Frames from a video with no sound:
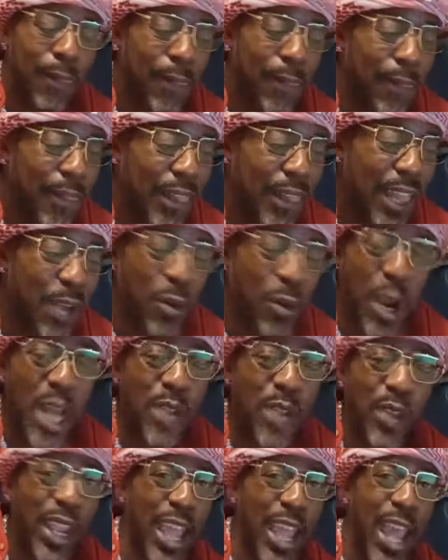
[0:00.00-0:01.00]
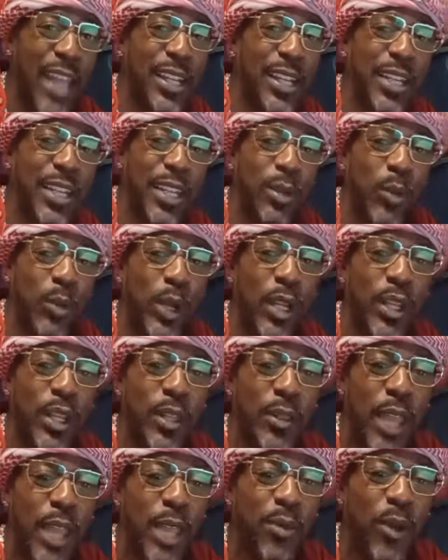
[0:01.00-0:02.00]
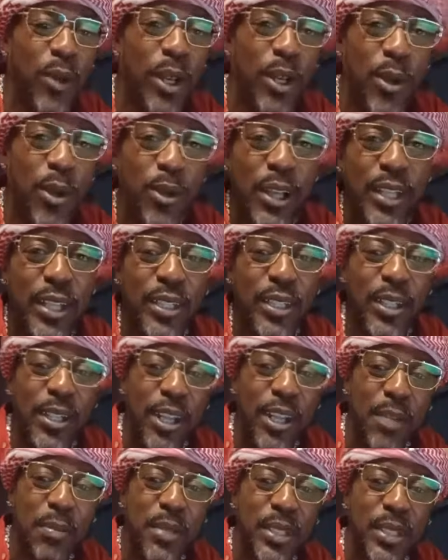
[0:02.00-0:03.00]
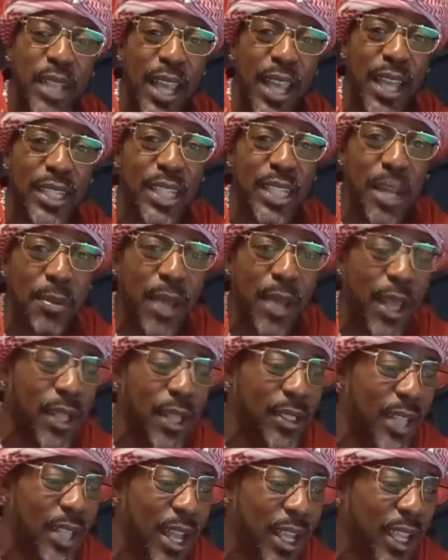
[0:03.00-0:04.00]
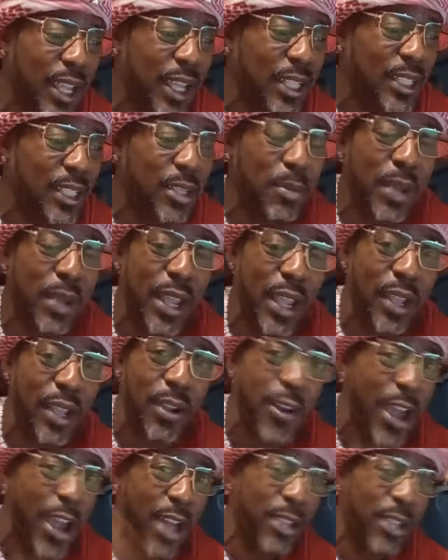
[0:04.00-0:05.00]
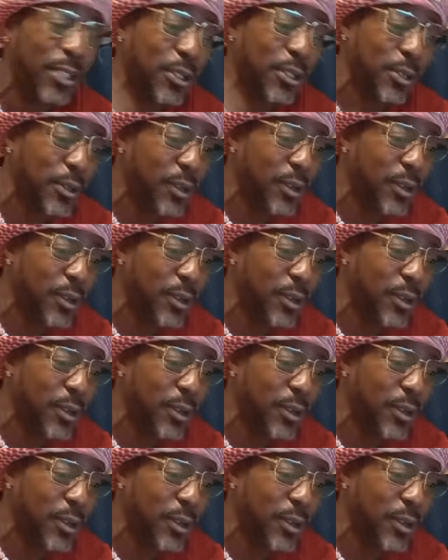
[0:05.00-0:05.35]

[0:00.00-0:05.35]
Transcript: And we ain't even got deep with it. Thanks for the donation. Yep, it's Cash App $KG Bay. Gratitude.